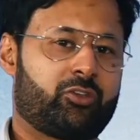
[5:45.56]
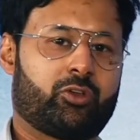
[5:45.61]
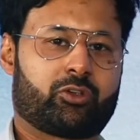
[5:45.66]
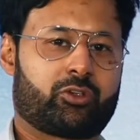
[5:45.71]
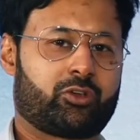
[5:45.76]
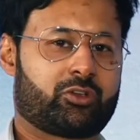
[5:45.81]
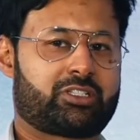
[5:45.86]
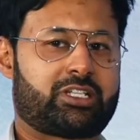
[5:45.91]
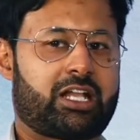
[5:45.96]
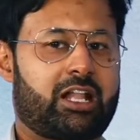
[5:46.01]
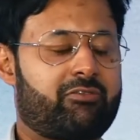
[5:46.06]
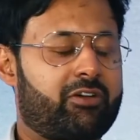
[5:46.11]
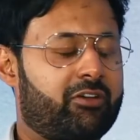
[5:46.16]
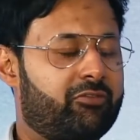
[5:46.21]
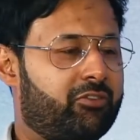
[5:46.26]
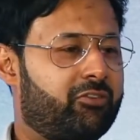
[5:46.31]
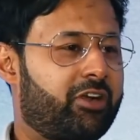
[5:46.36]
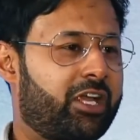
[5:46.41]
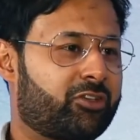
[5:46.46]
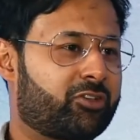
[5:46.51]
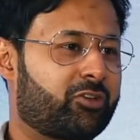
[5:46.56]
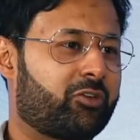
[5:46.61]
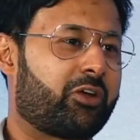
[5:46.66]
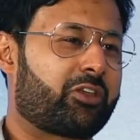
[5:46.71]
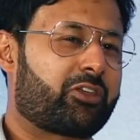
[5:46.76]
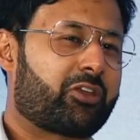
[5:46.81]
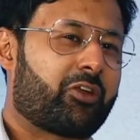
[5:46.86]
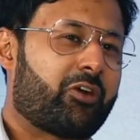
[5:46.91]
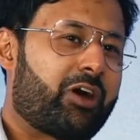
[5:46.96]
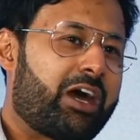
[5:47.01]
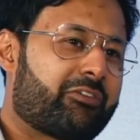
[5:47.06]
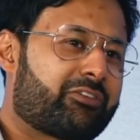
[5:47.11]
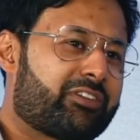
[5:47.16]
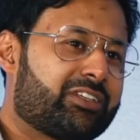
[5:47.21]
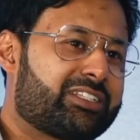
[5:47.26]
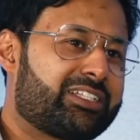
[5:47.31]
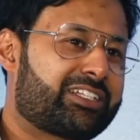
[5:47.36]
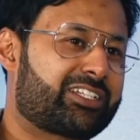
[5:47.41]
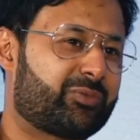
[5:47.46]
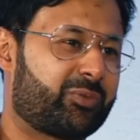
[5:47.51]
You yourself have a Range Rover. You know,
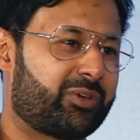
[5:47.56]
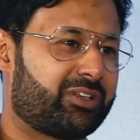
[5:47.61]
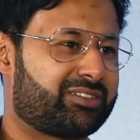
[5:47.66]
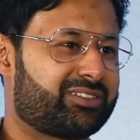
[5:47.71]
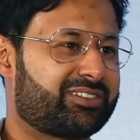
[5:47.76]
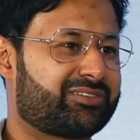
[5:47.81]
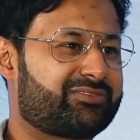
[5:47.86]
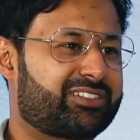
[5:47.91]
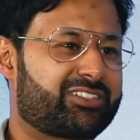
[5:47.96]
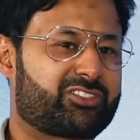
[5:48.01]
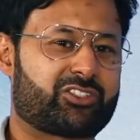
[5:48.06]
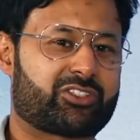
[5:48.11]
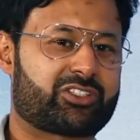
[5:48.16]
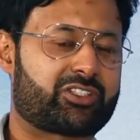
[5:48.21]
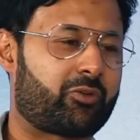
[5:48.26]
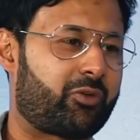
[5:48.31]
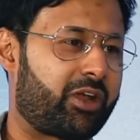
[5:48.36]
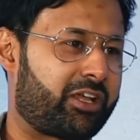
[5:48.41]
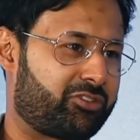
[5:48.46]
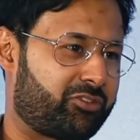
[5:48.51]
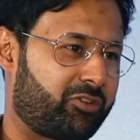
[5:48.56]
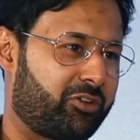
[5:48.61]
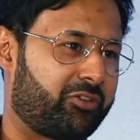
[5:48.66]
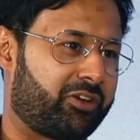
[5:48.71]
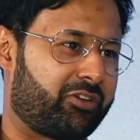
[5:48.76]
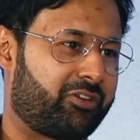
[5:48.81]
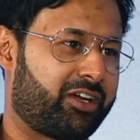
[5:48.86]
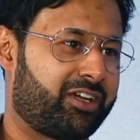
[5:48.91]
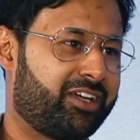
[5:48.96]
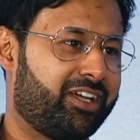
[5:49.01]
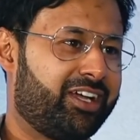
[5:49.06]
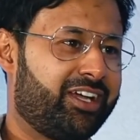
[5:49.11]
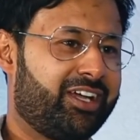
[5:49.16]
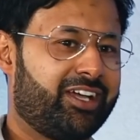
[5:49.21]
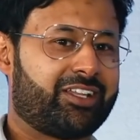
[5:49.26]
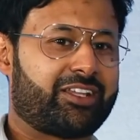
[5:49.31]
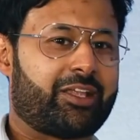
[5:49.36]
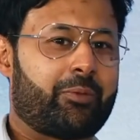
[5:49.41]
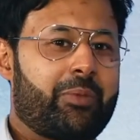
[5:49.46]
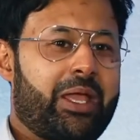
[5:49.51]
after 6 months, it's just a Range Rover, right?
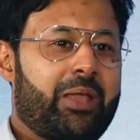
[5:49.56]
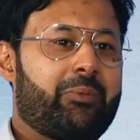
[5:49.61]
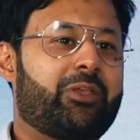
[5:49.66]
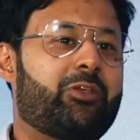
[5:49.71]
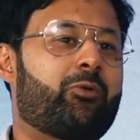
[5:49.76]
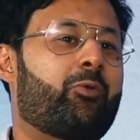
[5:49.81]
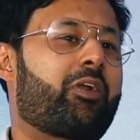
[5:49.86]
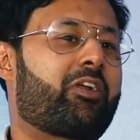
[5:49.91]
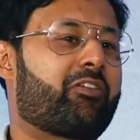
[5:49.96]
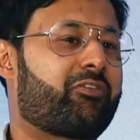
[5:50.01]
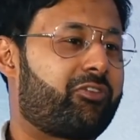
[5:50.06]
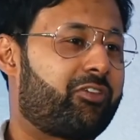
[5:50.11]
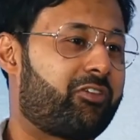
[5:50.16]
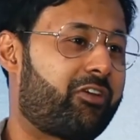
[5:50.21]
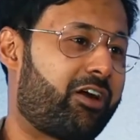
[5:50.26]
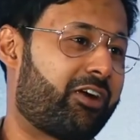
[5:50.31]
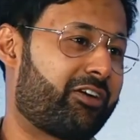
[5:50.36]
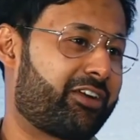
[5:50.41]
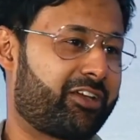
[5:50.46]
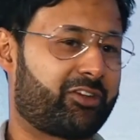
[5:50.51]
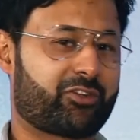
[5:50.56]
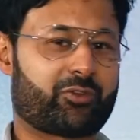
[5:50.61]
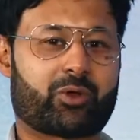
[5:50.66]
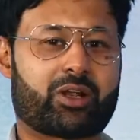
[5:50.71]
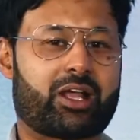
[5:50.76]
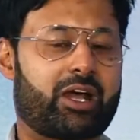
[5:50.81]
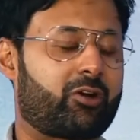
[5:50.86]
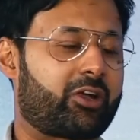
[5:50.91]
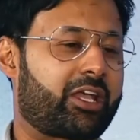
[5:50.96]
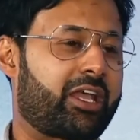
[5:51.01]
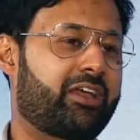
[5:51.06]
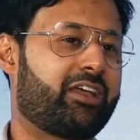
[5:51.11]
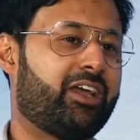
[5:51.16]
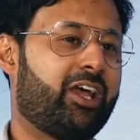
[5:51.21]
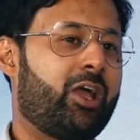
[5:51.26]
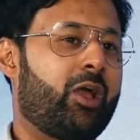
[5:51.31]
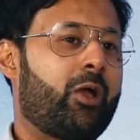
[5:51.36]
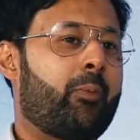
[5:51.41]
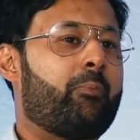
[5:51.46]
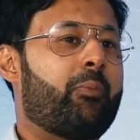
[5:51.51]
Then maybe you want a Ferrari, or you want to,
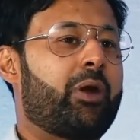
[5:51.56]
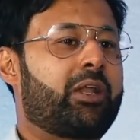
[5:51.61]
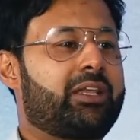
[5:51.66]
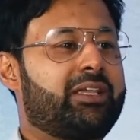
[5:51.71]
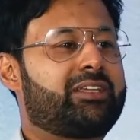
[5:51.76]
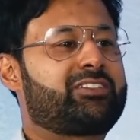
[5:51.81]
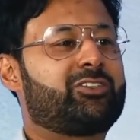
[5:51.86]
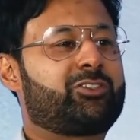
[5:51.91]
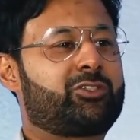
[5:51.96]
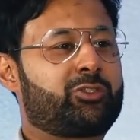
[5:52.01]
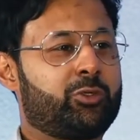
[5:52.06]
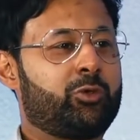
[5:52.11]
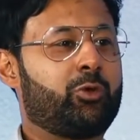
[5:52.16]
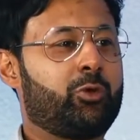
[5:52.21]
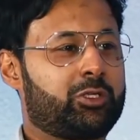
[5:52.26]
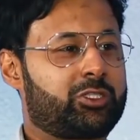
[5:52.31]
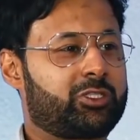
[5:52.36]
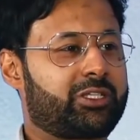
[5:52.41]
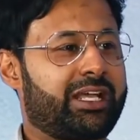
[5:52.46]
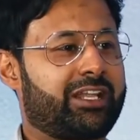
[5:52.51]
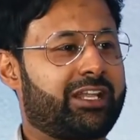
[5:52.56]
okay, money is a tool